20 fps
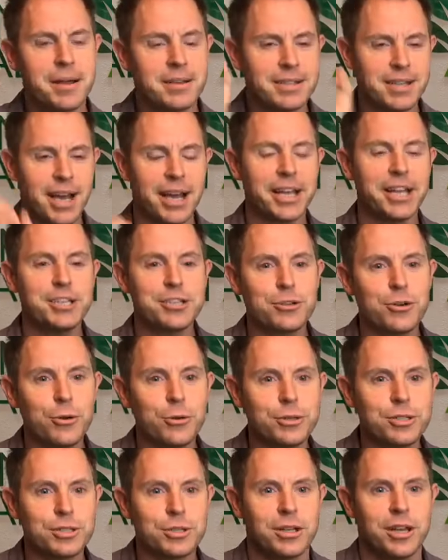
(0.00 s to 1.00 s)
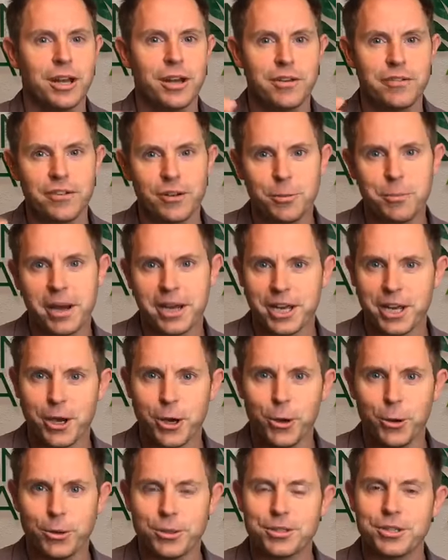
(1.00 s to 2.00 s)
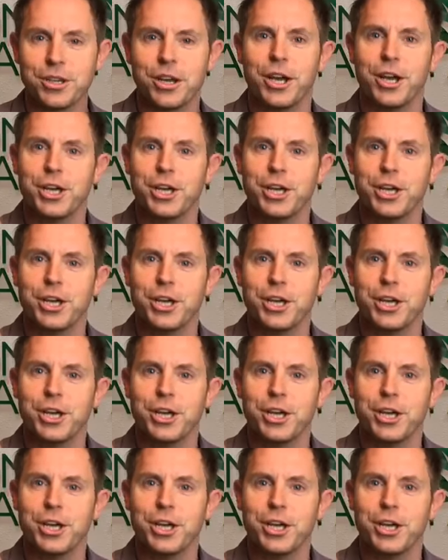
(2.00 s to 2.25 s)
tiny strokes fell mighty oaks.